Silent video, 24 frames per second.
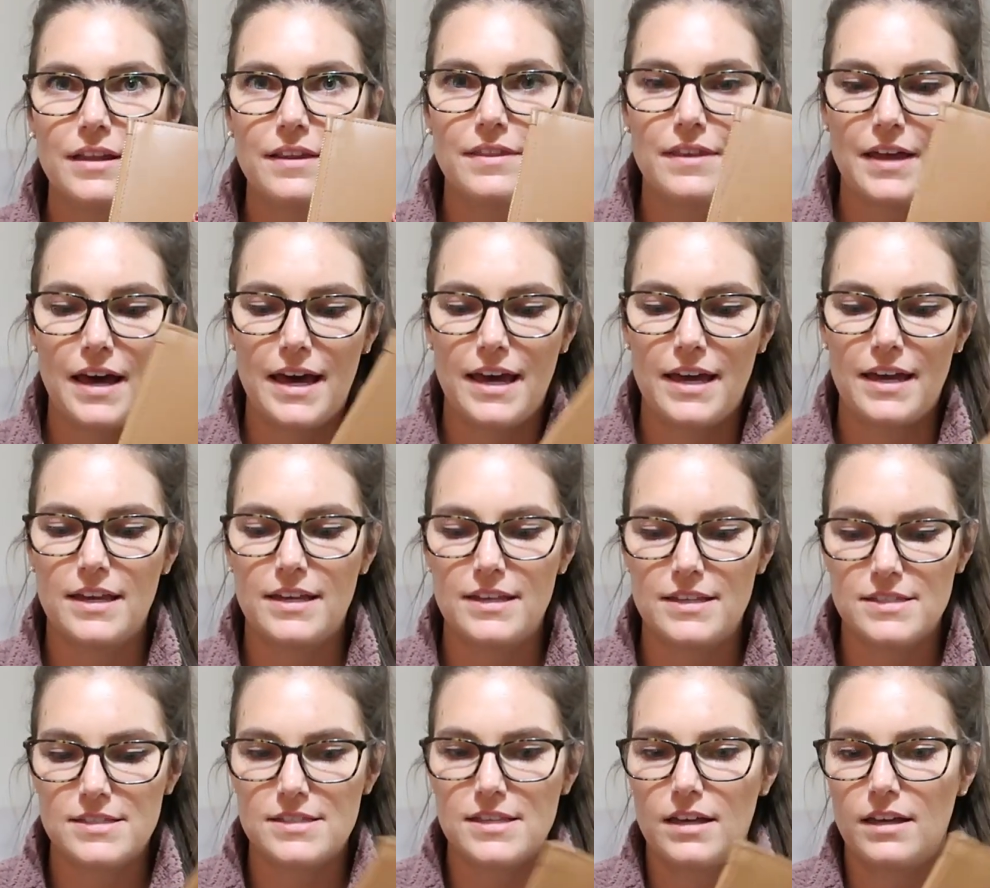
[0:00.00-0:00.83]
that
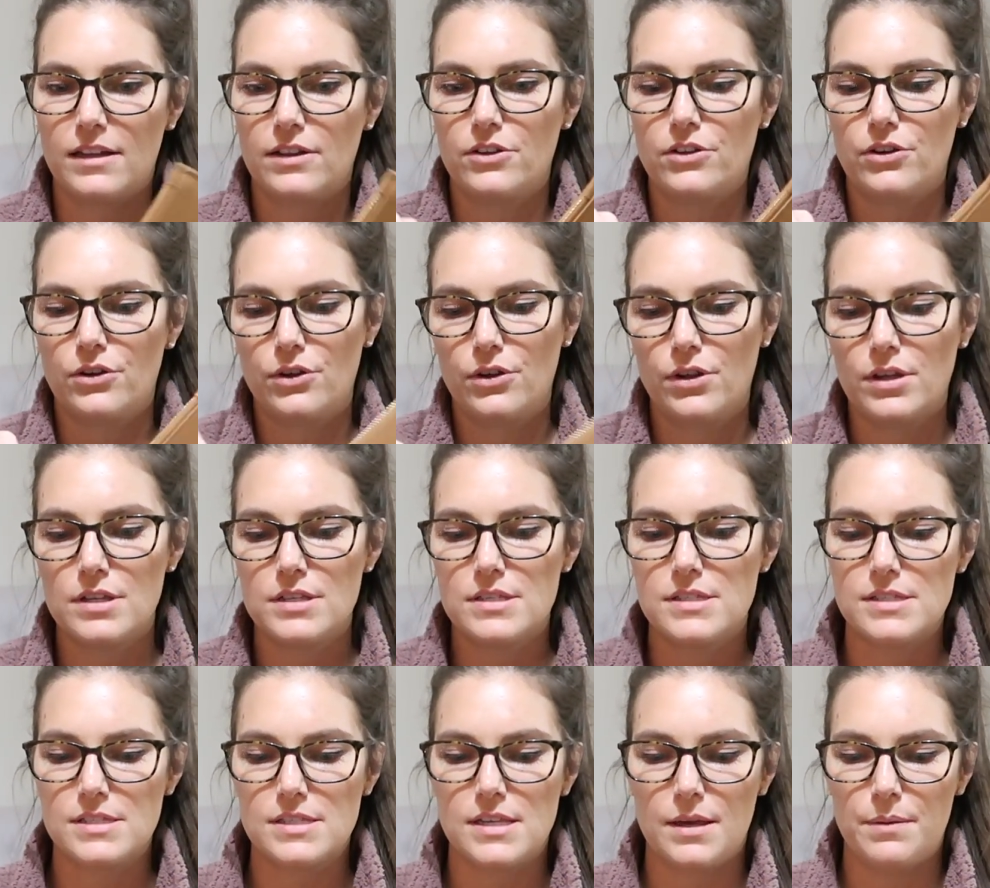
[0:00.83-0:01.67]
is a little
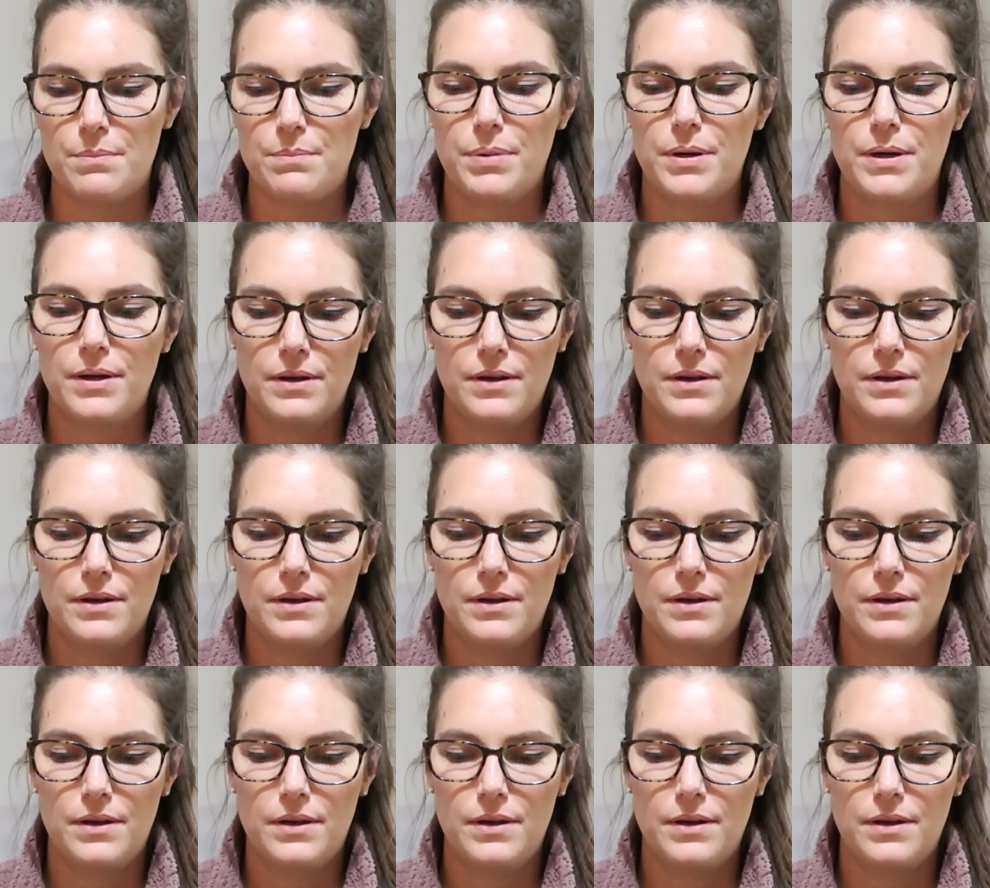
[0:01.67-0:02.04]
zip